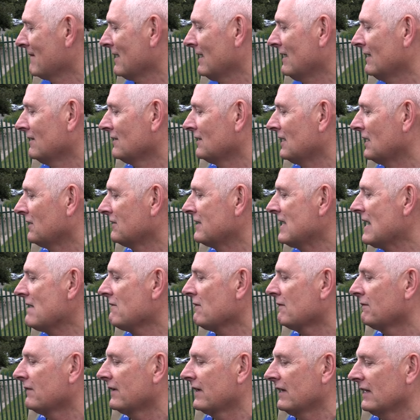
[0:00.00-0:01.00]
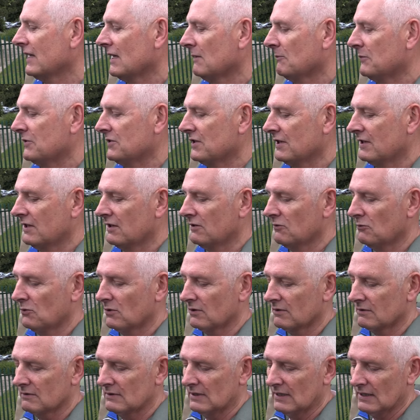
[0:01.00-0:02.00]
I'll never forget that particular
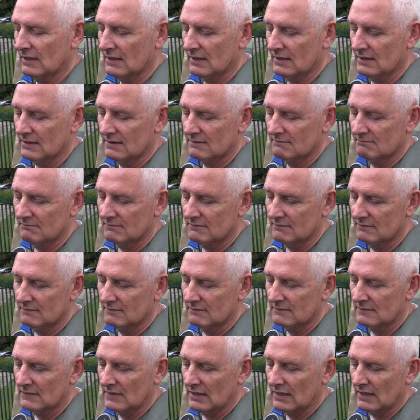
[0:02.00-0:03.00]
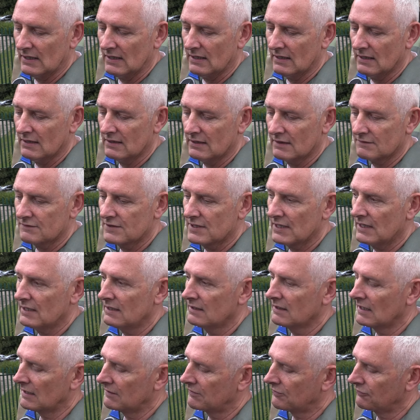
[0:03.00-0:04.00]
one, and I've
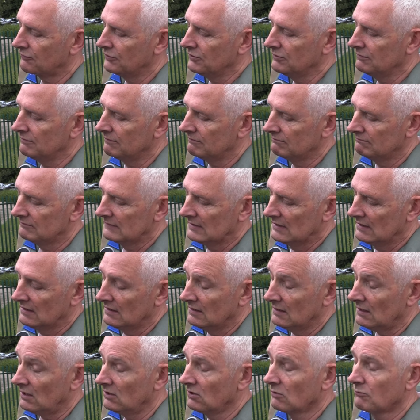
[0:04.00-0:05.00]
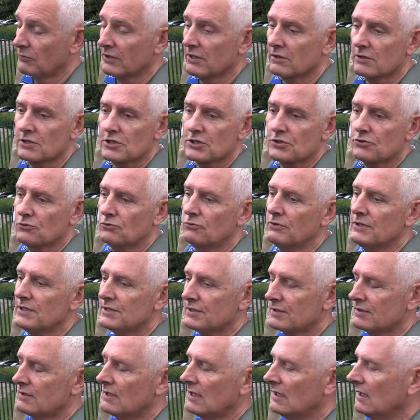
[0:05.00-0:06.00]
taken that through, along with other
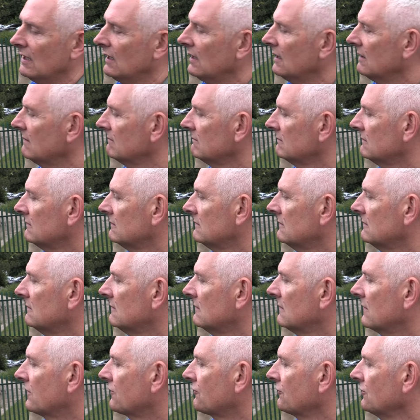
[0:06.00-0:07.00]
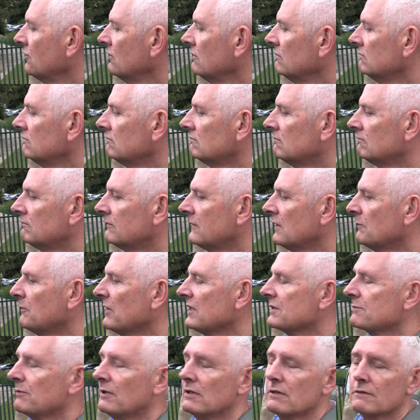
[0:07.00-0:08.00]
stories, through the
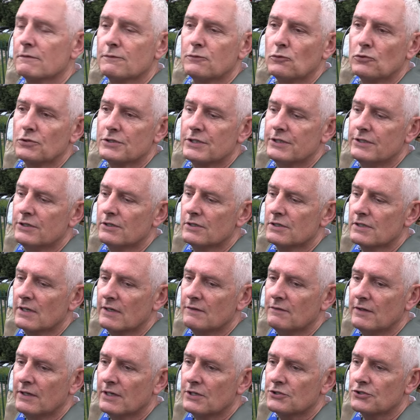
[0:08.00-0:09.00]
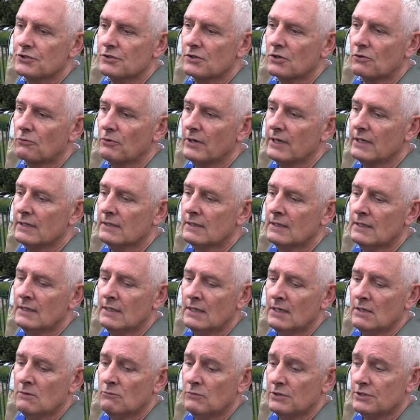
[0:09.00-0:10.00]
best part of 40 years aviation career,
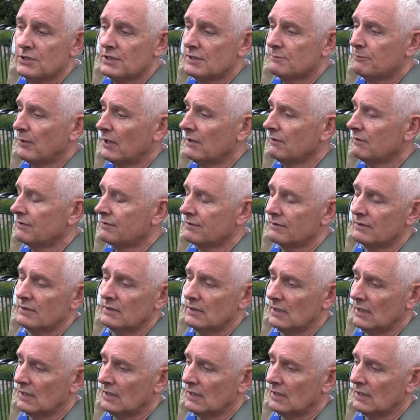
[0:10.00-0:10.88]
which is both